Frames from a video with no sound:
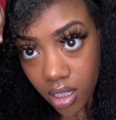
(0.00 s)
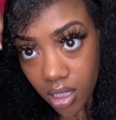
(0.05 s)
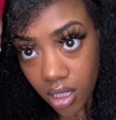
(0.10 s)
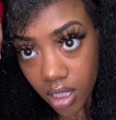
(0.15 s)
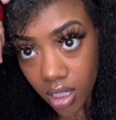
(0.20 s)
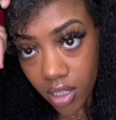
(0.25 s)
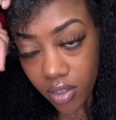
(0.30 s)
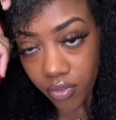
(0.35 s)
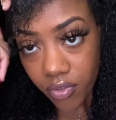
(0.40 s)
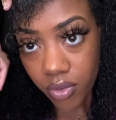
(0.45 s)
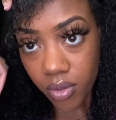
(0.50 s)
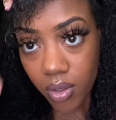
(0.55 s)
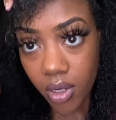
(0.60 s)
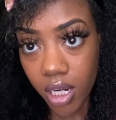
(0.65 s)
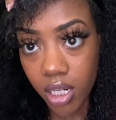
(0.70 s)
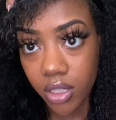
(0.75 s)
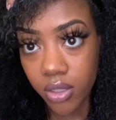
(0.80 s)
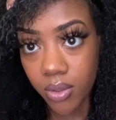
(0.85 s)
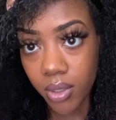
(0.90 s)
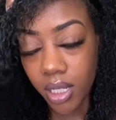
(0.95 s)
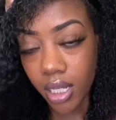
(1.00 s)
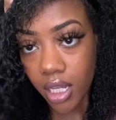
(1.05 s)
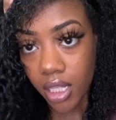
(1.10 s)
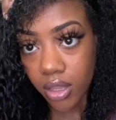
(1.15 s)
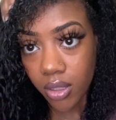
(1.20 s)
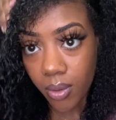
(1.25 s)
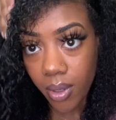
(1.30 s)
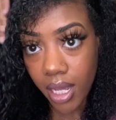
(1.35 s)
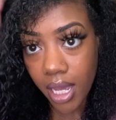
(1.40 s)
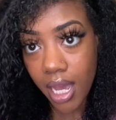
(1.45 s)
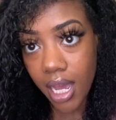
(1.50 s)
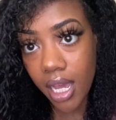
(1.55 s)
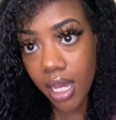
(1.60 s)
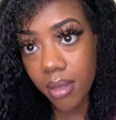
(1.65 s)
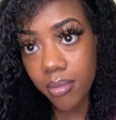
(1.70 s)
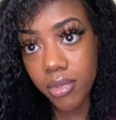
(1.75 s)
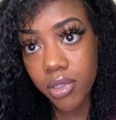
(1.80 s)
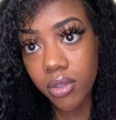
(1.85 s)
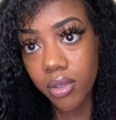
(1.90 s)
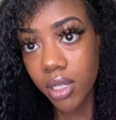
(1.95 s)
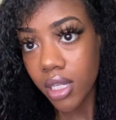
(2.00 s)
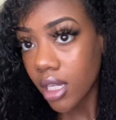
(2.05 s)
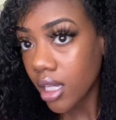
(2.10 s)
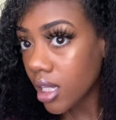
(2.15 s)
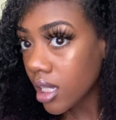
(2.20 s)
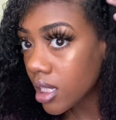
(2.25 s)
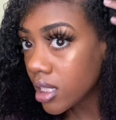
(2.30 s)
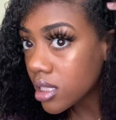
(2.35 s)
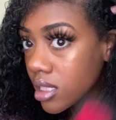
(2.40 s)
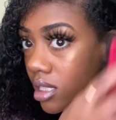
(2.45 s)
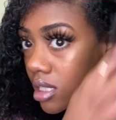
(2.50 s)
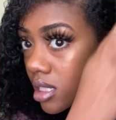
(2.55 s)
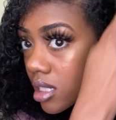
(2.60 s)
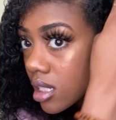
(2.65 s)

If you are doing it the way I'm doing it,